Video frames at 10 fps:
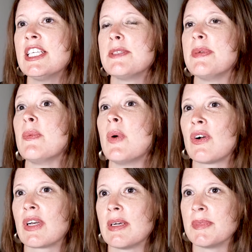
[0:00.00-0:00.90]
to be
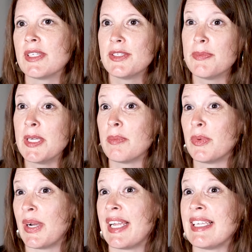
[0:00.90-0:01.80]
welcomed, to be
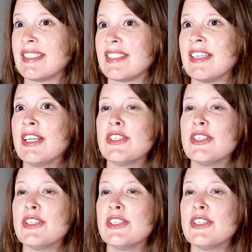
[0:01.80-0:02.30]
embraced,